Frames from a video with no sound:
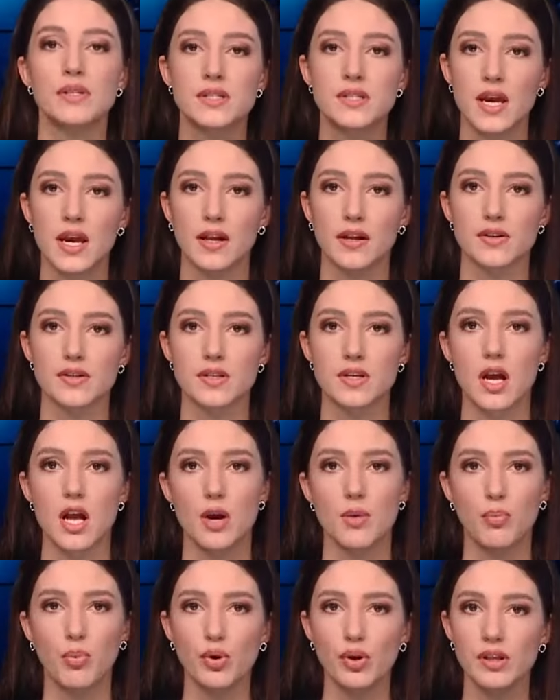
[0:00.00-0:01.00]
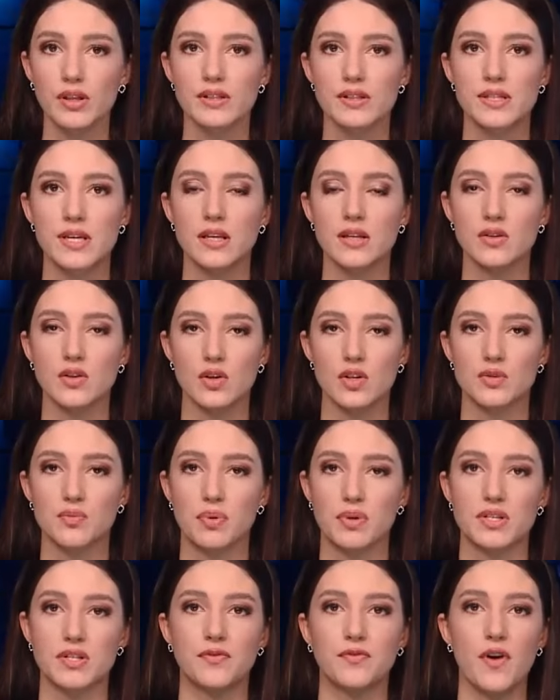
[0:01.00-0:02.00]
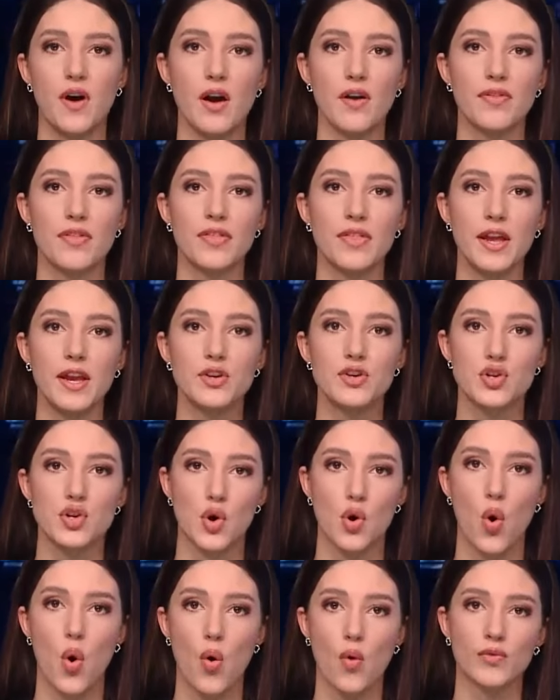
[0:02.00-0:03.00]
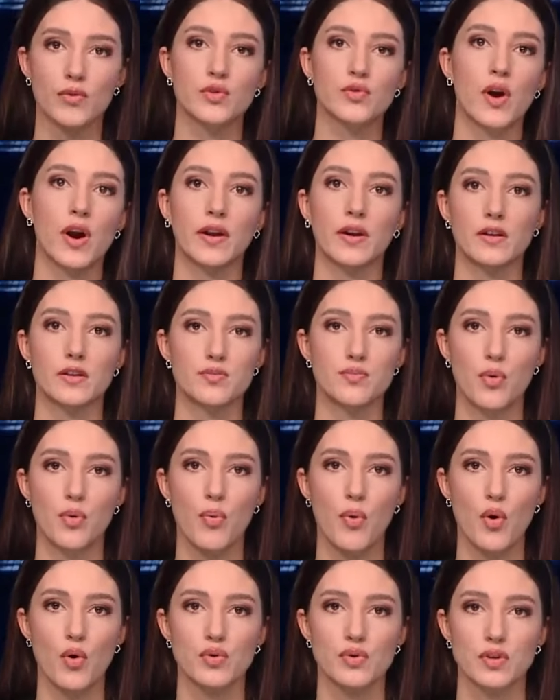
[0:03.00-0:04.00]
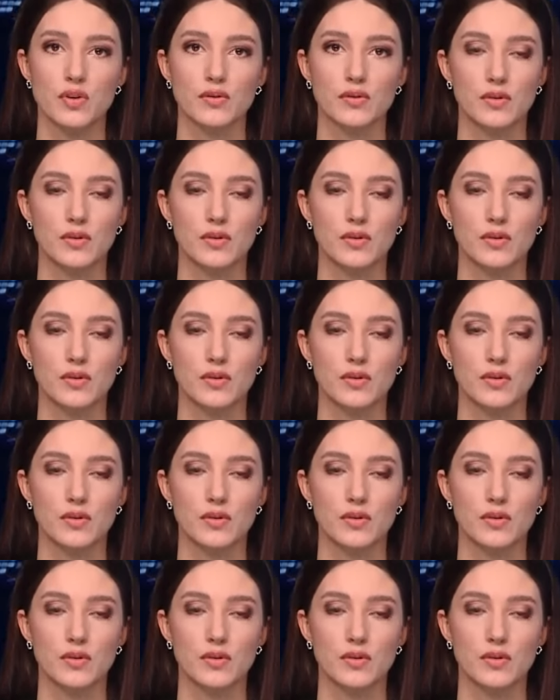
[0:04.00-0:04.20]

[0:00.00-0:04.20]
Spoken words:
details, Putin did not specify the nature of Ukraine's proposal.